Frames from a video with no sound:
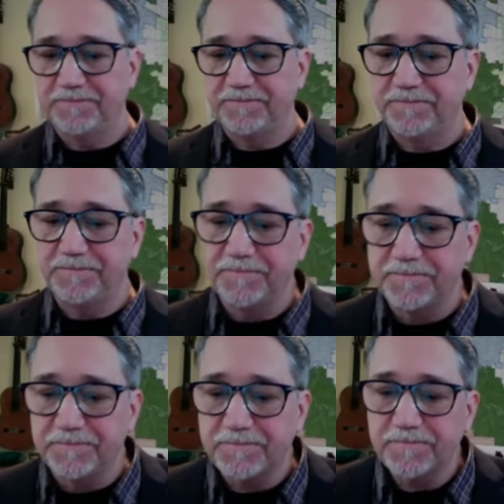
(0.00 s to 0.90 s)

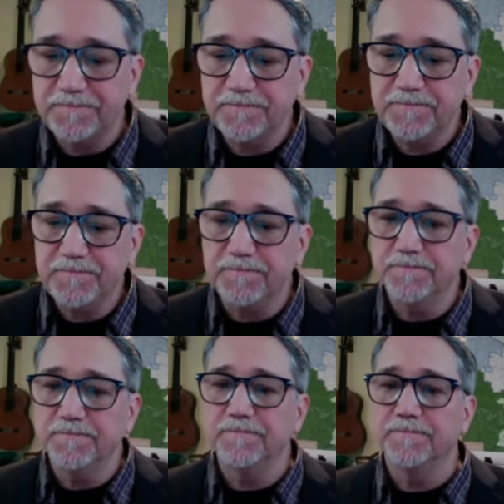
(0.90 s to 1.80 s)

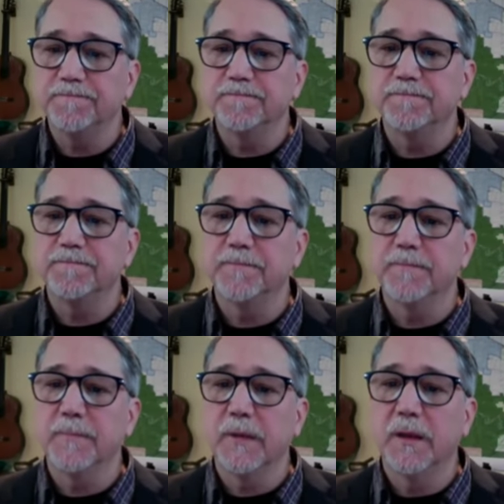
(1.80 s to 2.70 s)

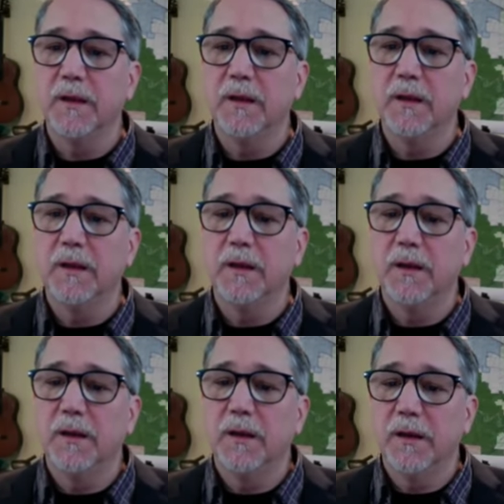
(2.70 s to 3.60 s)

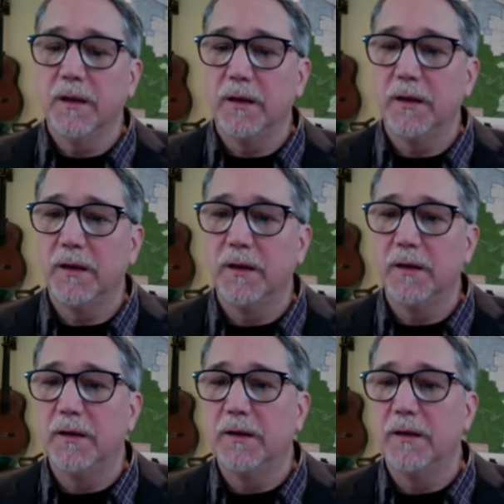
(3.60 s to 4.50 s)
[no speech]